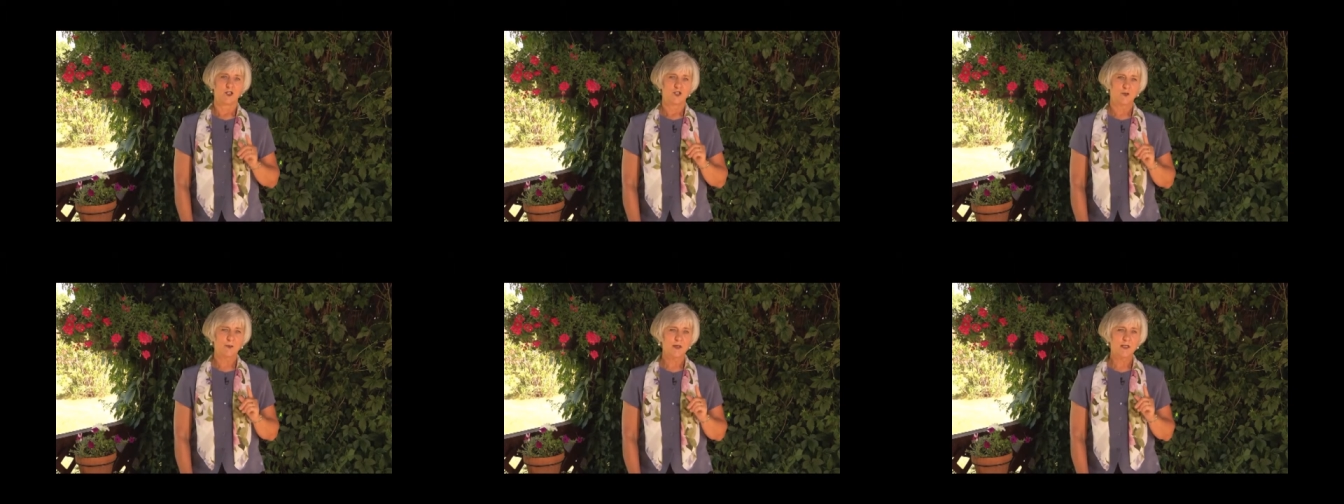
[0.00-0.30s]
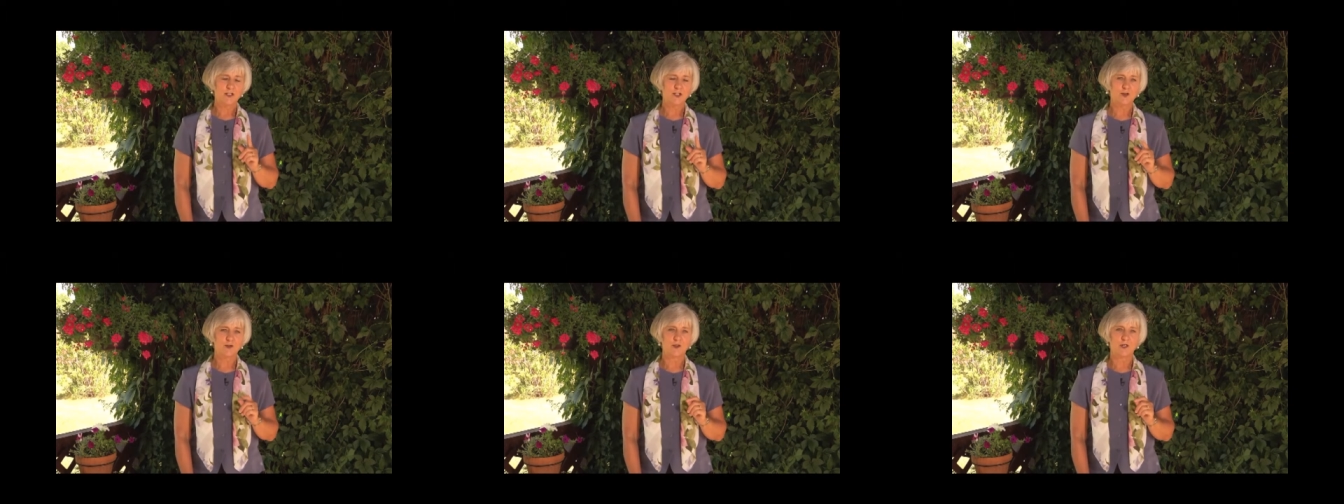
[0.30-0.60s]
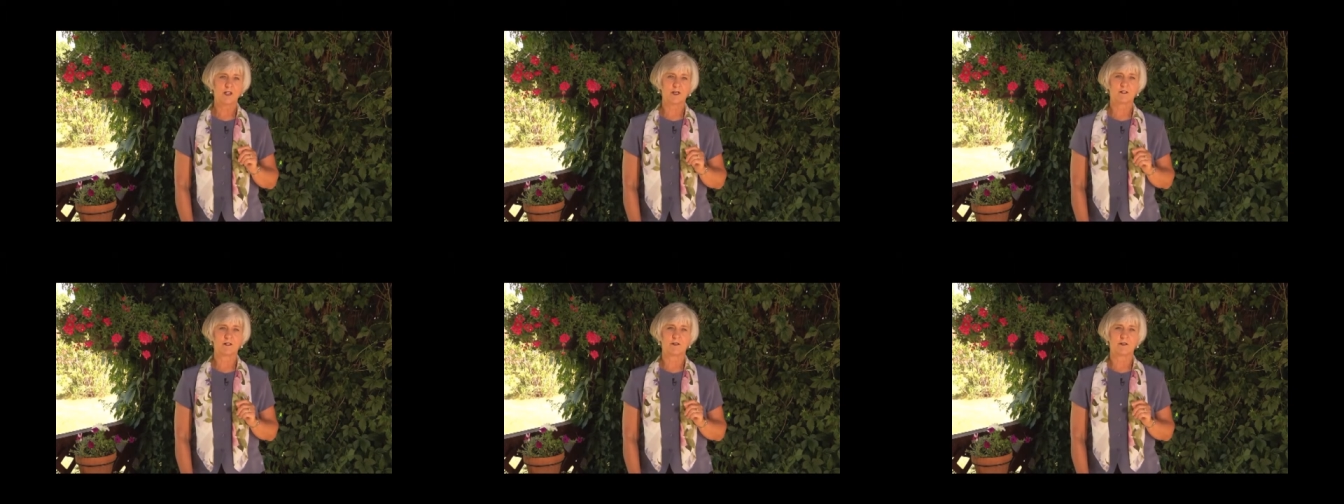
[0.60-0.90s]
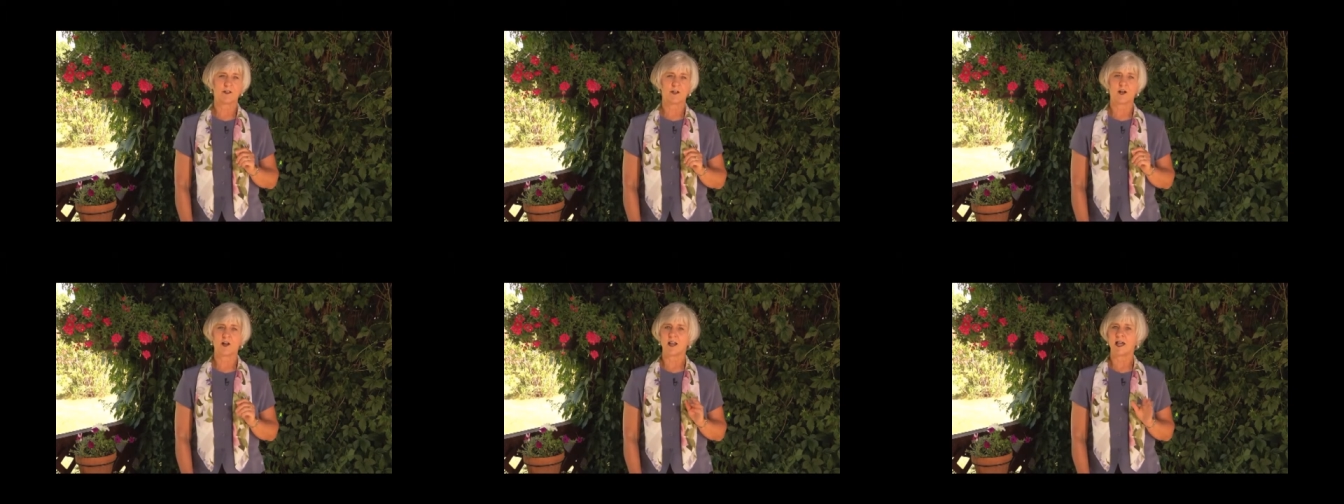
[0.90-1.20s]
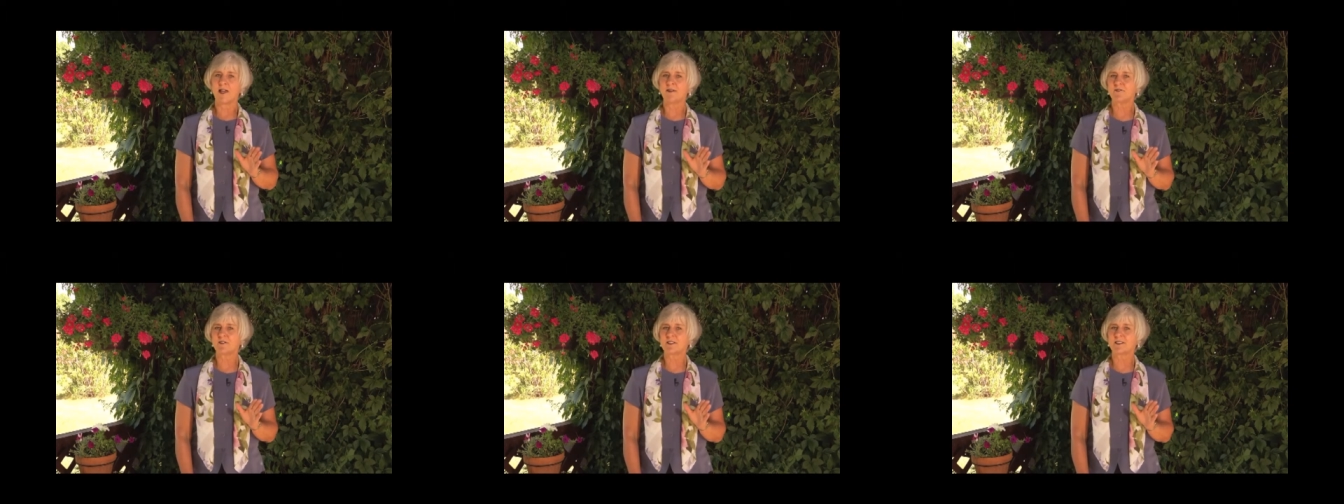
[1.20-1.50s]
To me, it's critical that our
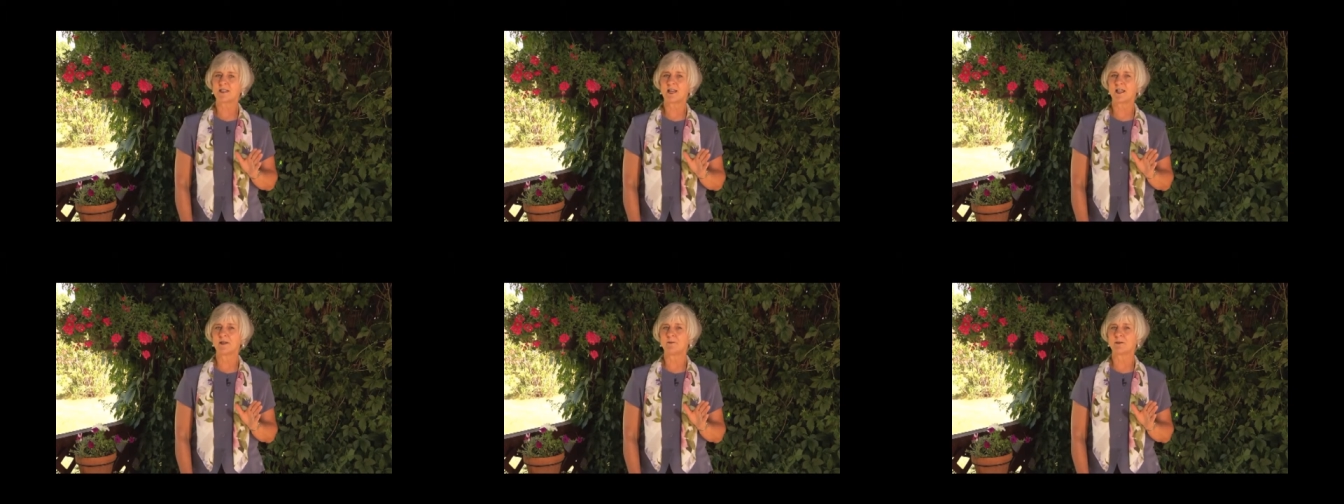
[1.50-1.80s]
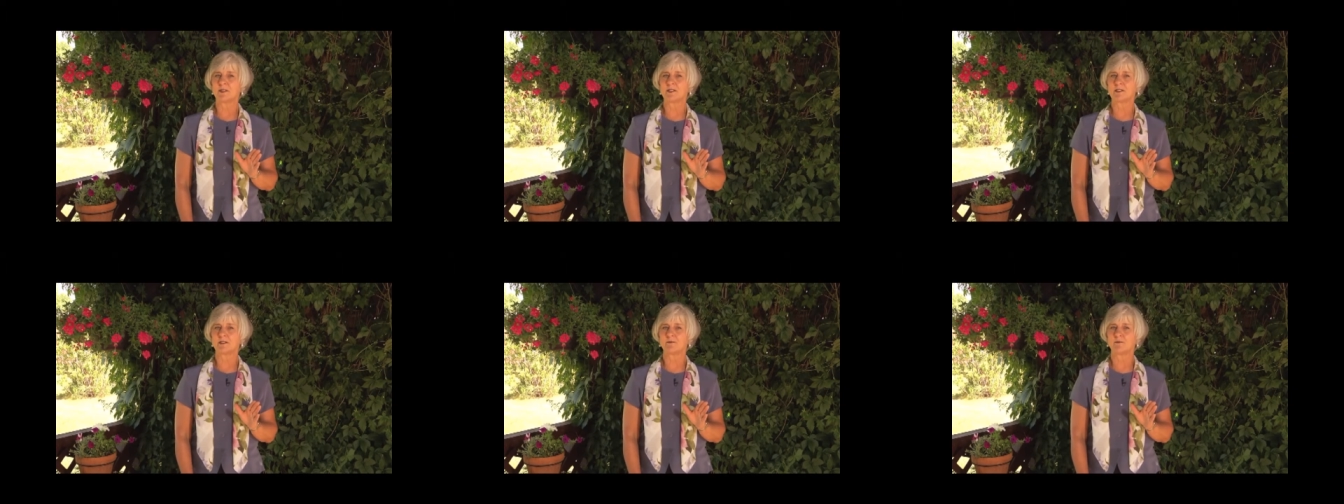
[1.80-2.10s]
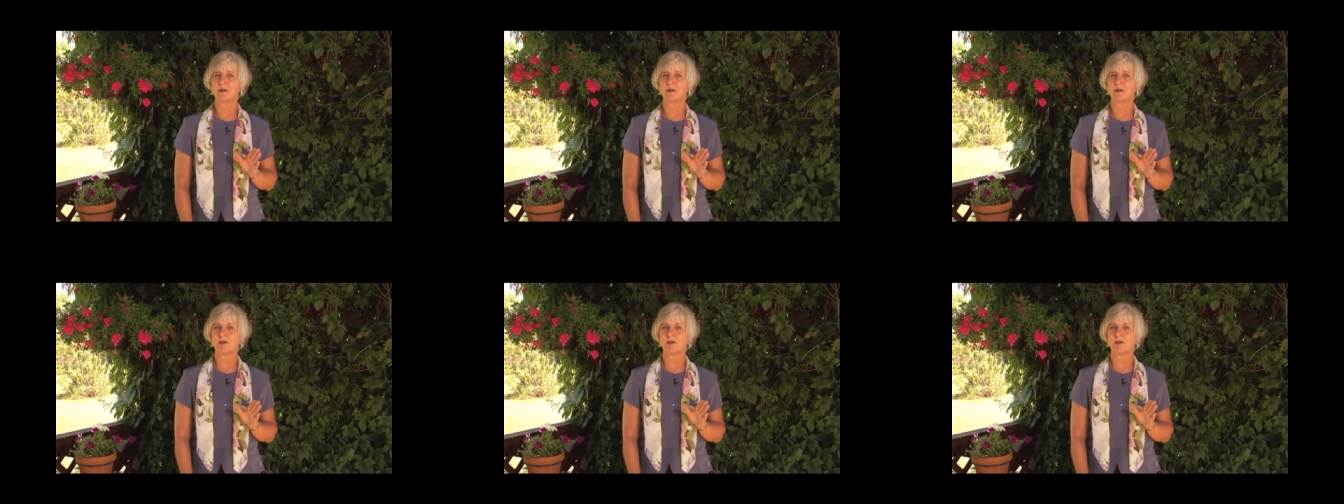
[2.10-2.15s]
life assignments